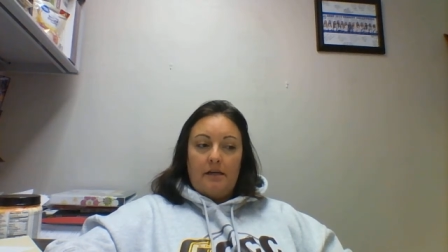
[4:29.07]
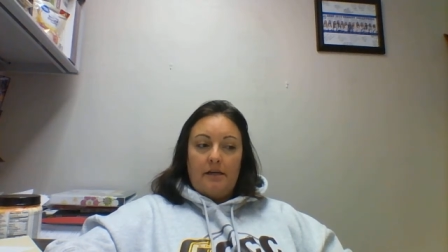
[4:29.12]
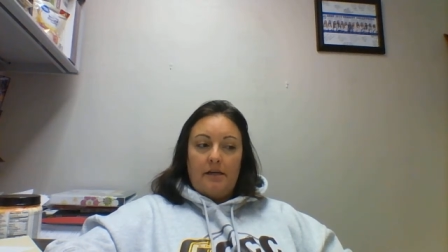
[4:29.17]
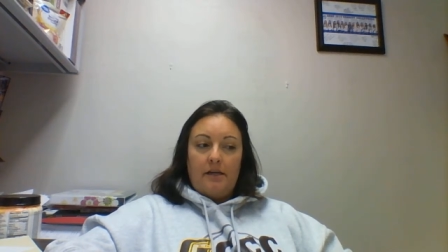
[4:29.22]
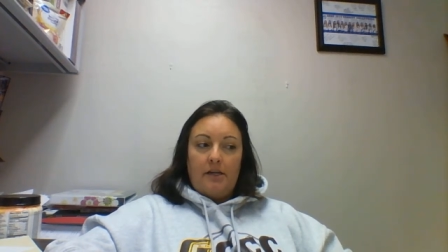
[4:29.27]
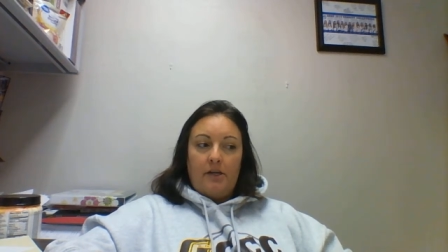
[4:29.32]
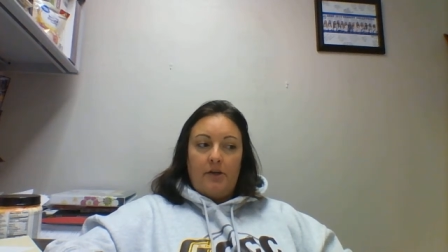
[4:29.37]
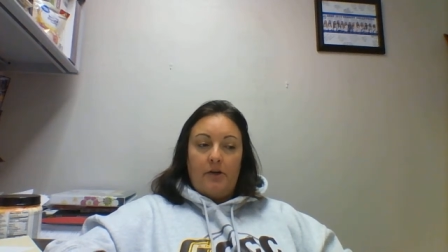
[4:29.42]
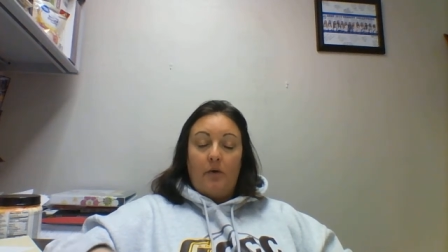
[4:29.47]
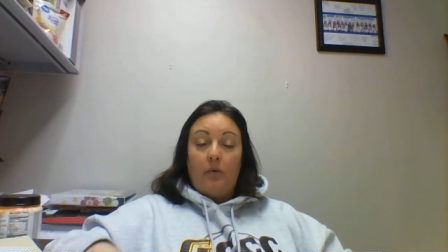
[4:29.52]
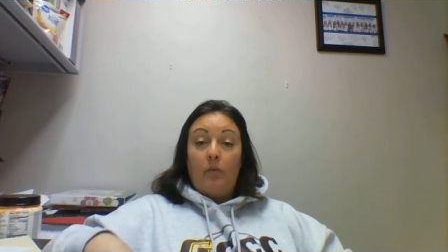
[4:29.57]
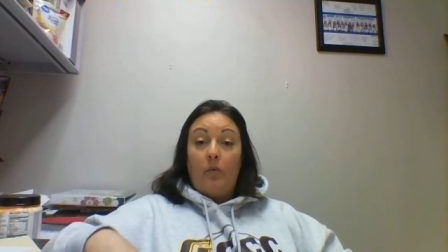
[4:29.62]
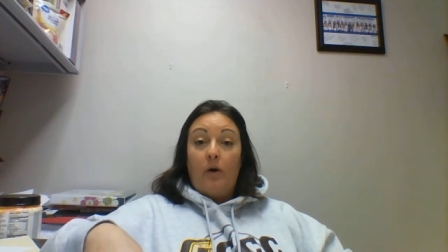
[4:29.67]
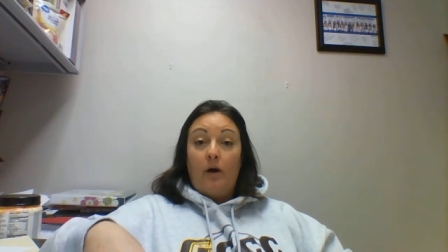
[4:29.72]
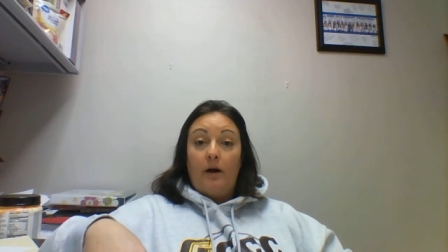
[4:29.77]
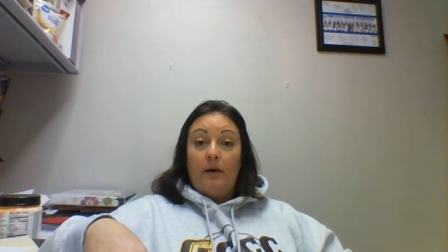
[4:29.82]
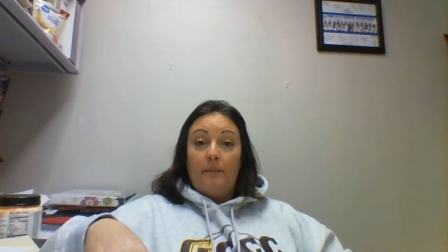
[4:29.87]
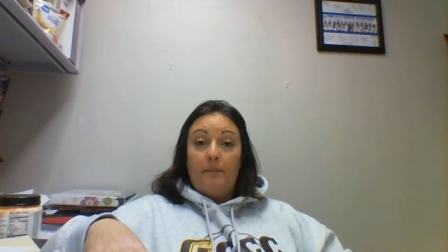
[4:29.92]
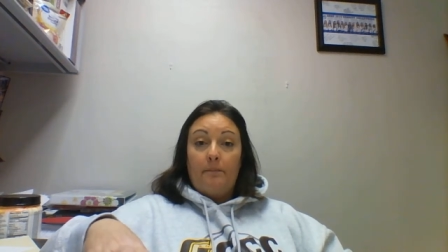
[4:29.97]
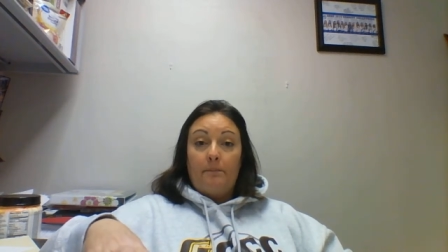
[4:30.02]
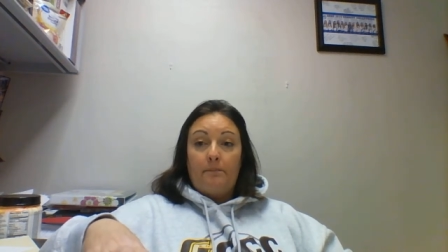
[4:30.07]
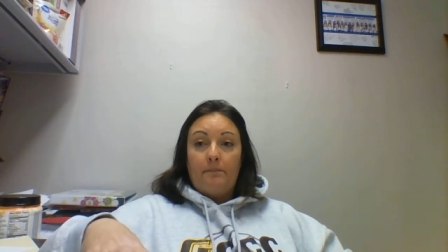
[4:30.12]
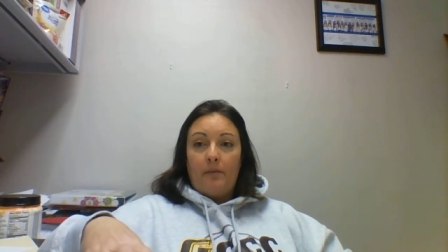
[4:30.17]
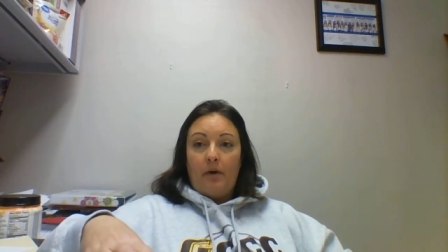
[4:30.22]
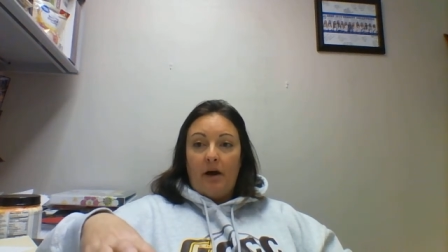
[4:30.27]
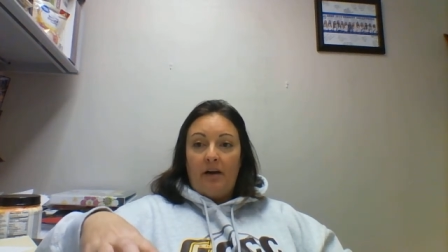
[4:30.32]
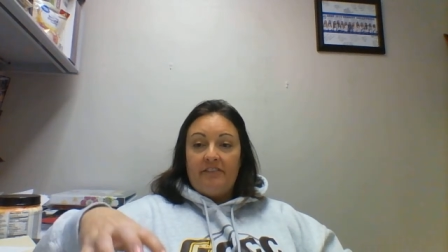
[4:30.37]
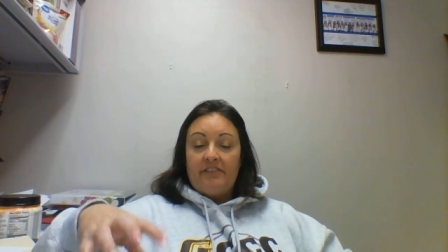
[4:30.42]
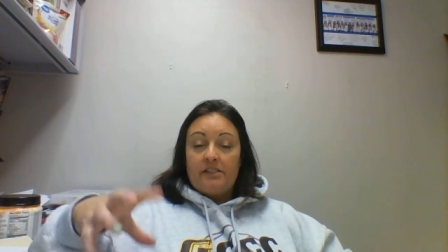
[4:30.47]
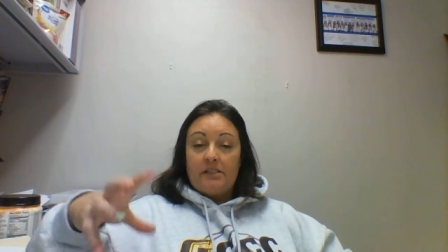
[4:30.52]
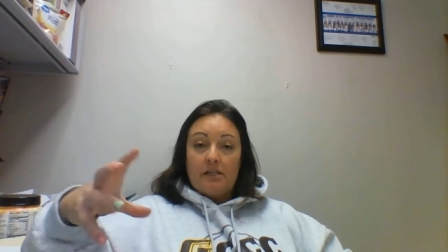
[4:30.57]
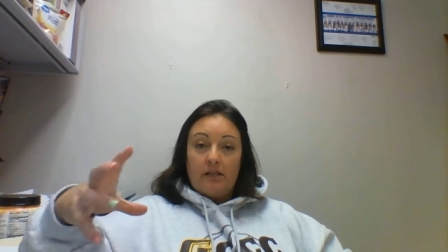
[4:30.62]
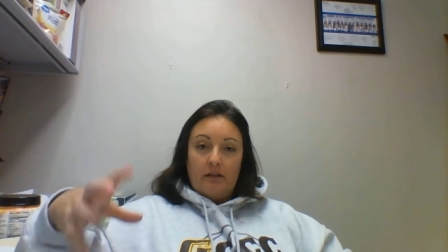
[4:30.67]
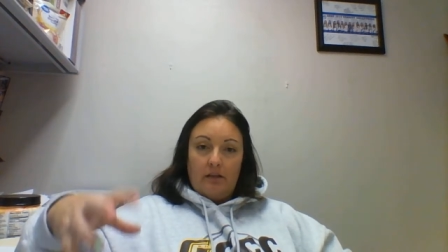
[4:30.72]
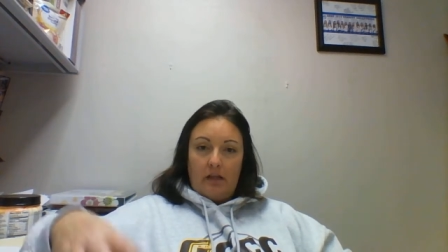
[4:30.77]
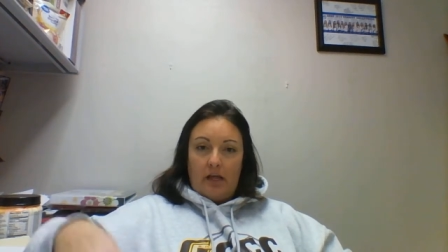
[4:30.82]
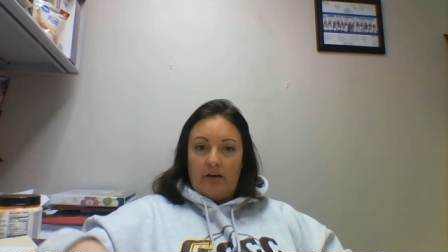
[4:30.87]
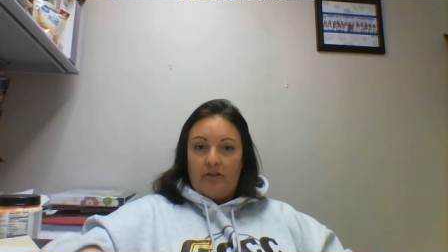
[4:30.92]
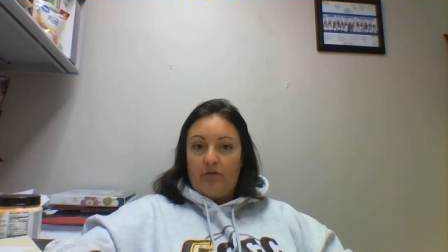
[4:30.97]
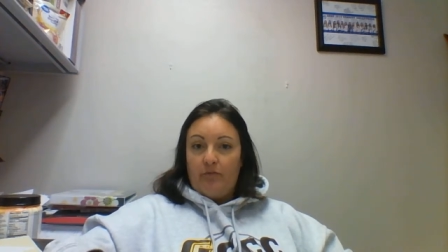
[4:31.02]
what obviously a
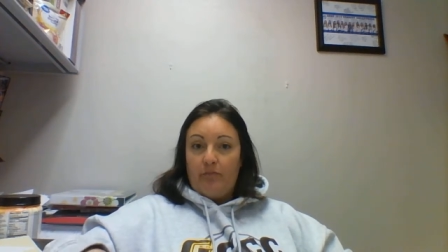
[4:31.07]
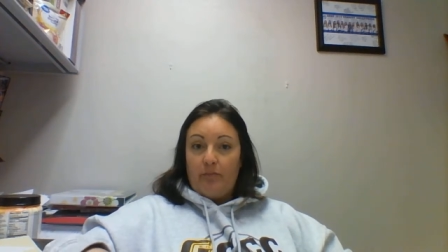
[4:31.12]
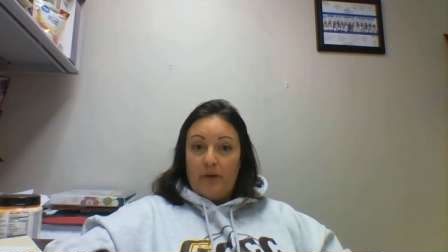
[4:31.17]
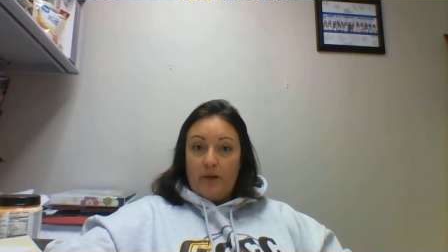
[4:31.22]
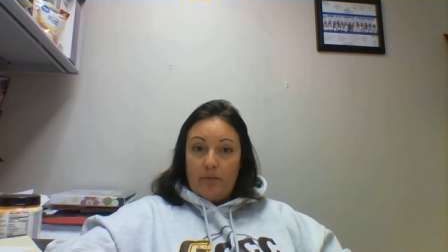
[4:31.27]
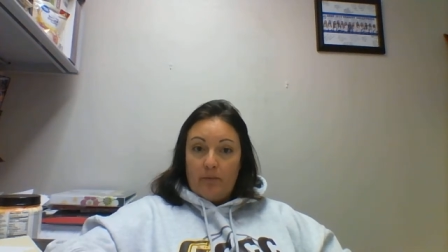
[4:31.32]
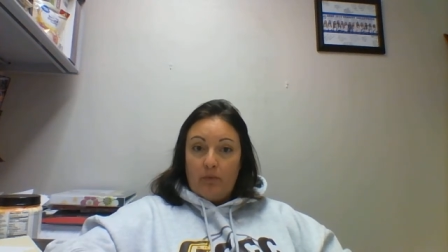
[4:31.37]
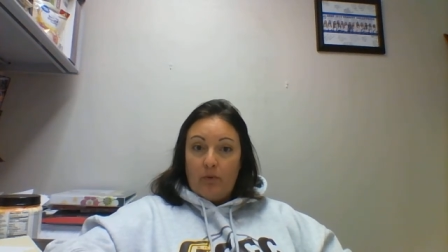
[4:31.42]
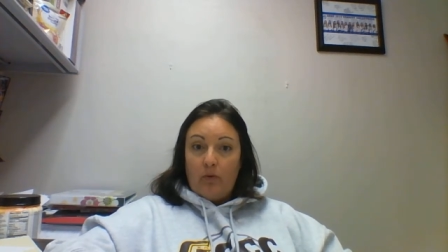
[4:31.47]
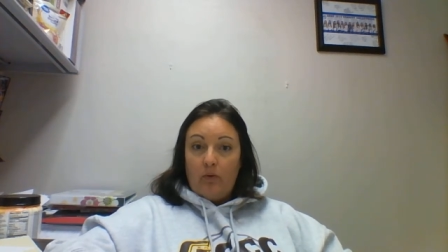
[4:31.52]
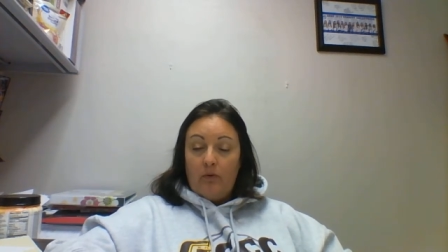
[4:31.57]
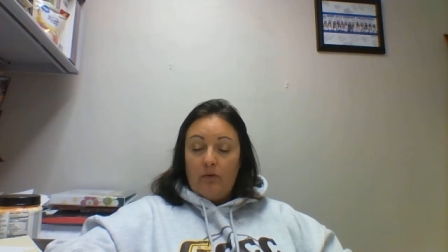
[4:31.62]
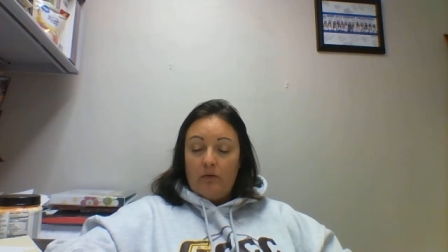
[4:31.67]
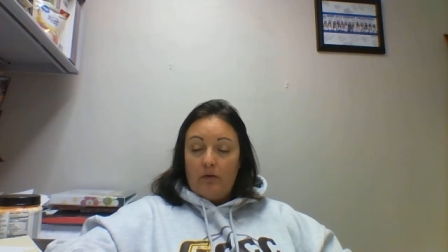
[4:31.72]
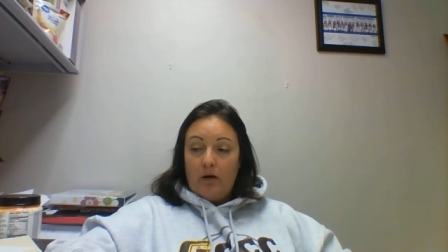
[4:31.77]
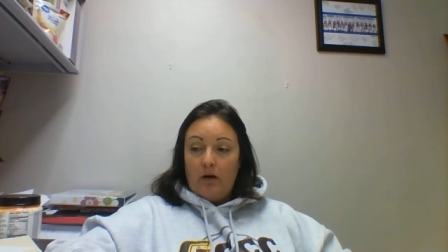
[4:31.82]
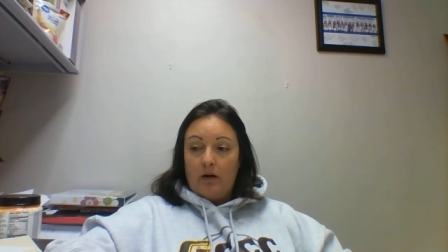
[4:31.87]
lot of people